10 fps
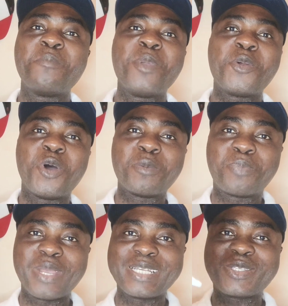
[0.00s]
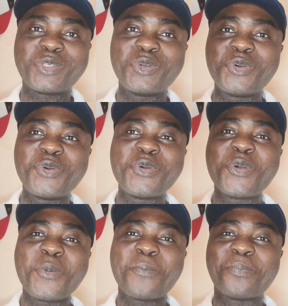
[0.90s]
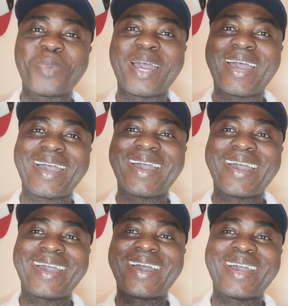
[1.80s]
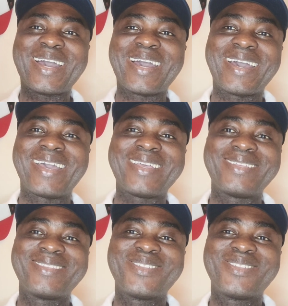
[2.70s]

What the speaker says: May God bless you. Bye.